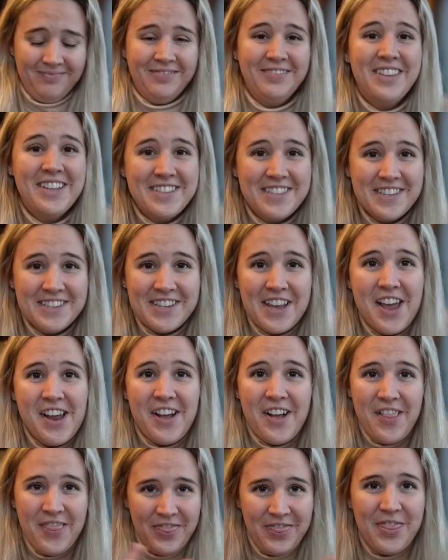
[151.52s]
This is
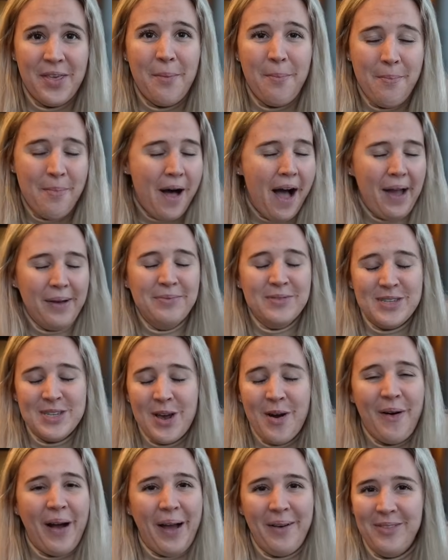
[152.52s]
like the, I'm
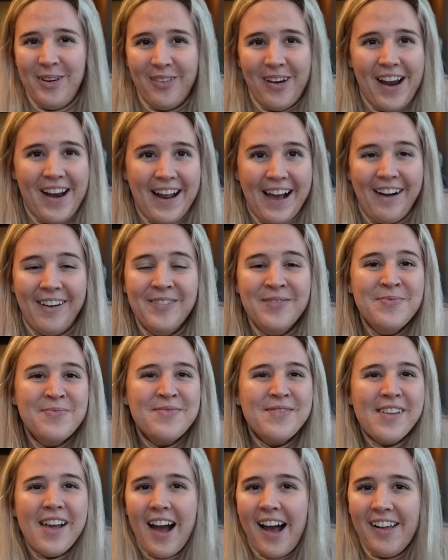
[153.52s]
so happy right now.
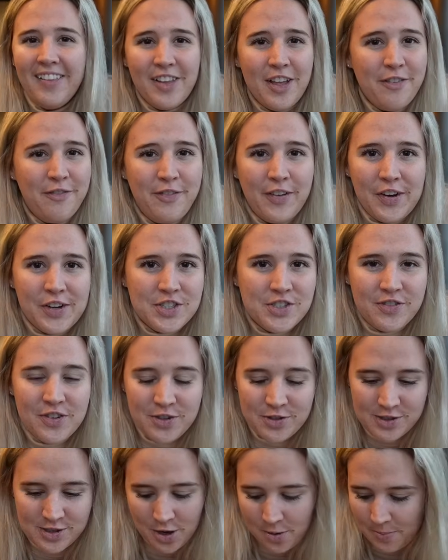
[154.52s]
I love Finnish
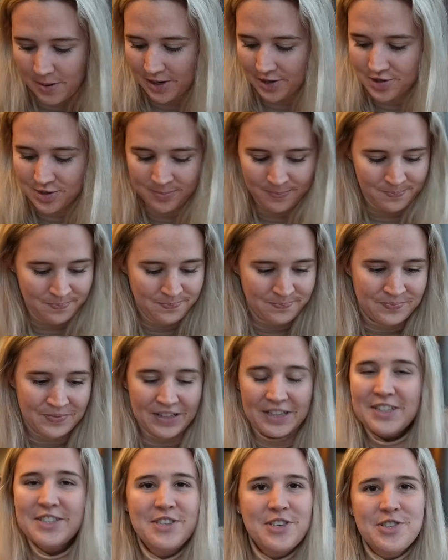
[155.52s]
food so much.
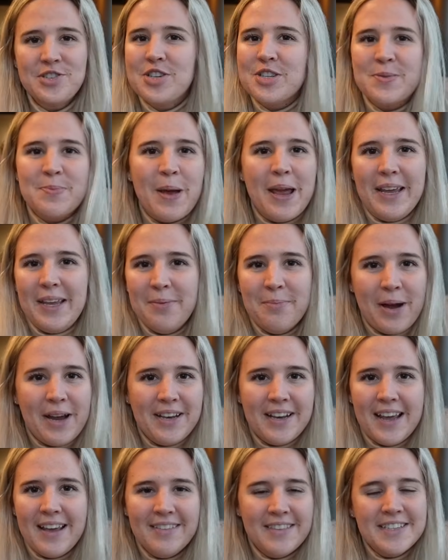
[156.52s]
This is just making my day.